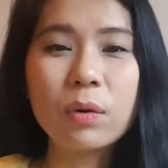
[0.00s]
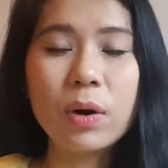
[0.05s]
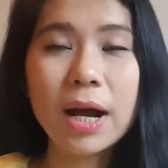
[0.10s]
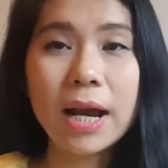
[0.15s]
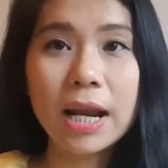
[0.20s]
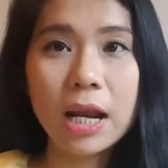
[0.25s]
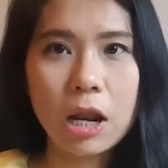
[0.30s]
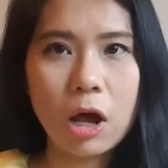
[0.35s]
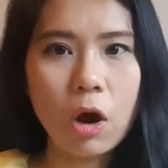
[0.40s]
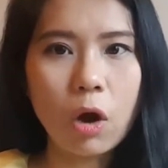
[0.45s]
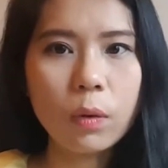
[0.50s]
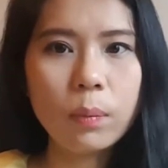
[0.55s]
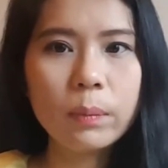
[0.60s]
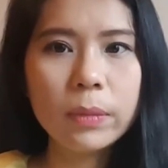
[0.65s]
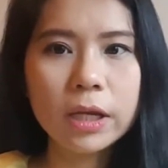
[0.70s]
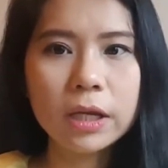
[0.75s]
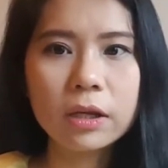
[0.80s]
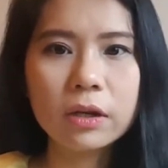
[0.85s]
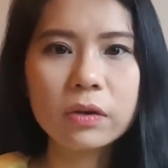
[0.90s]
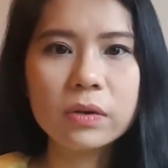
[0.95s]
quite long
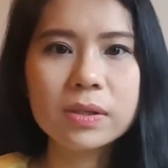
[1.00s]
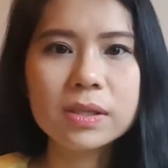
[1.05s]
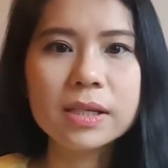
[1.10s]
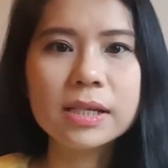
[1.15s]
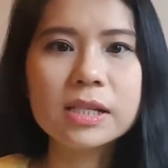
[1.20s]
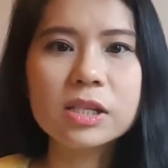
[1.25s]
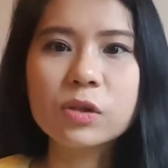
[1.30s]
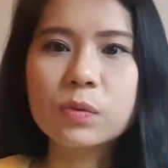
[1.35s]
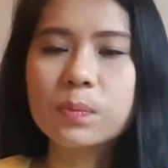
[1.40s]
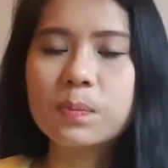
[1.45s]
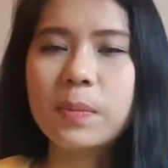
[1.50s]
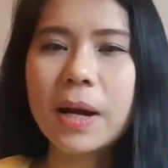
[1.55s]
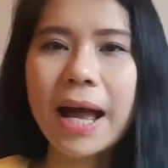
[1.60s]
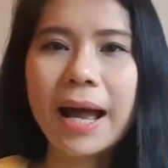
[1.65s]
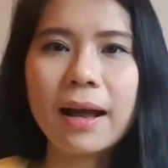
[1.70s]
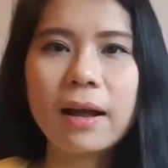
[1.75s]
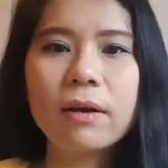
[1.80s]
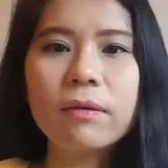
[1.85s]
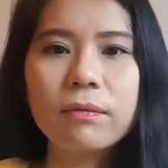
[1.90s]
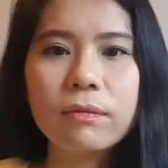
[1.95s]
because it's
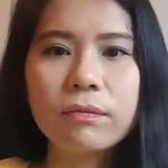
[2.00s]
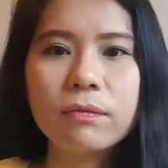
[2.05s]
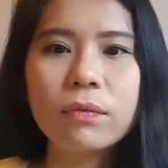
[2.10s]
packed